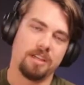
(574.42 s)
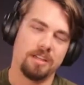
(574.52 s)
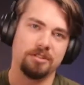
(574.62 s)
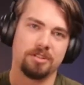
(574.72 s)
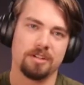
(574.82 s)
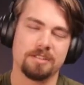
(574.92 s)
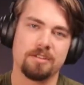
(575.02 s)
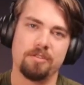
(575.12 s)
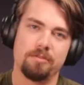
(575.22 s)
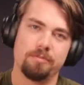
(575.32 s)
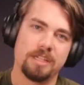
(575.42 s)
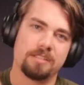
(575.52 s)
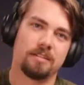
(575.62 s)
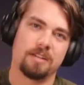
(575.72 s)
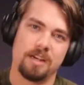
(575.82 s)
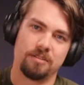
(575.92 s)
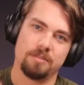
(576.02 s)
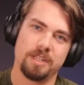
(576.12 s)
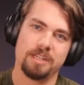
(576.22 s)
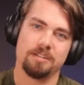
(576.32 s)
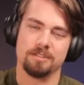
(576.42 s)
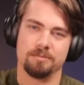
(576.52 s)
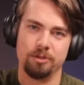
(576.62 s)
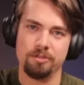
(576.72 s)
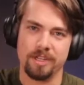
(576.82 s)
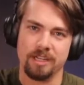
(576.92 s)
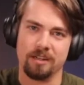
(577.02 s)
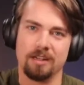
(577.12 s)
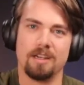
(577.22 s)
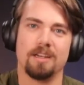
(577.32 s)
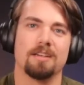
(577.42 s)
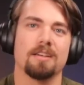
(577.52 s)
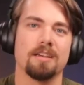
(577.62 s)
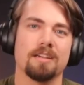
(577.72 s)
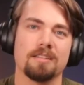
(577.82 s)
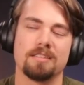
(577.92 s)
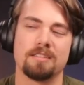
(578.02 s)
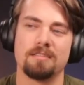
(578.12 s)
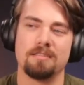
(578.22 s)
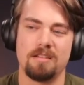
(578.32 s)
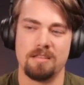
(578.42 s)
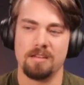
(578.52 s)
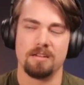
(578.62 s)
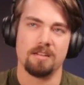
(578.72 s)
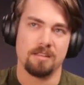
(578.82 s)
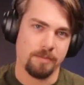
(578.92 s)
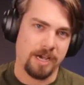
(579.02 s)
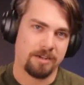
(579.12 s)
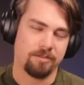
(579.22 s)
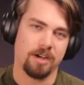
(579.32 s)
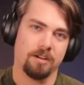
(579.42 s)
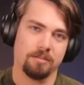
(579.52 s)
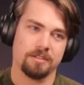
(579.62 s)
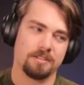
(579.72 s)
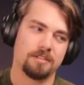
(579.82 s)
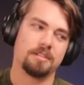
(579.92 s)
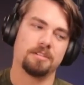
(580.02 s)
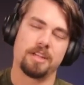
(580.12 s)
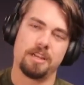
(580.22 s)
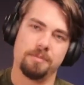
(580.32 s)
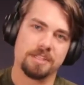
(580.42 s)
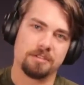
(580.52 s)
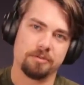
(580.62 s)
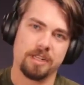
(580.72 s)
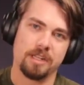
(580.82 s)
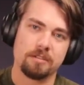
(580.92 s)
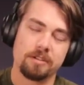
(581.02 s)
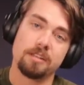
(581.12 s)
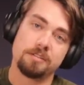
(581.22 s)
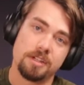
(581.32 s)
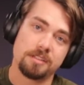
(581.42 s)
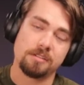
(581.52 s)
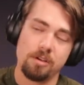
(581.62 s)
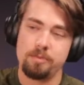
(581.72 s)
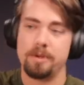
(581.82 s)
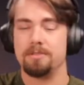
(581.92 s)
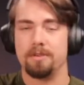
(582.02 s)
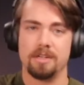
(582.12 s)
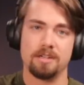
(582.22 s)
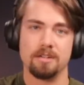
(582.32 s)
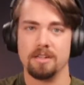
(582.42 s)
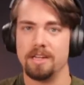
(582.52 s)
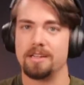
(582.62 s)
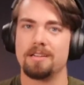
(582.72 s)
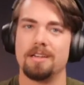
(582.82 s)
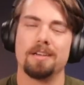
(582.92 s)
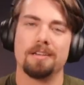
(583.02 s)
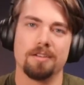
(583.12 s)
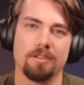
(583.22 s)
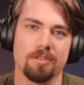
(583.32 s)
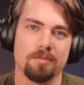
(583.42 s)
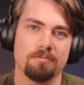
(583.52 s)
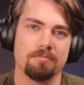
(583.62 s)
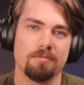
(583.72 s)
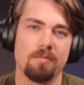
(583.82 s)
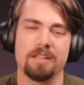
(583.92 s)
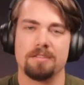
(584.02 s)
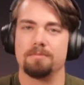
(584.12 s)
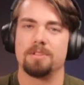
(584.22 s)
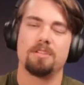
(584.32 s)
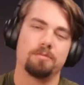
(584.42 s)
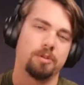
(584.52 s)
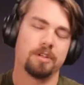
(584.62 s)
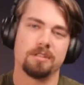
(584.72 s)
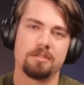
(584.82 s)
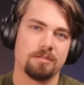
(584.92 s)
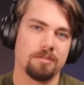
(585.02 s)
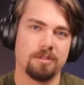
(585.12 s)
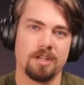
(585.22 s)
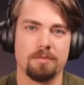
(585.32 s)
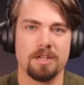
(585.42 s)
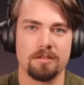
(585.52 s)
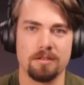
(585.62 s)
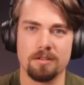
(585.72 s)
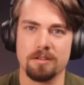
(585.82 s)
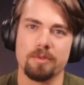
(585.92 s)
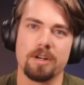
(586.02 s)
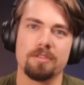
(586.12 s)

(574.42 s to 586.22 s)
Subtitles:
it hinge on its own based on how the player's moving it. And then in the background, your game has to realize, okay, the chest is open, so I need to like, add some skill points or do an animation or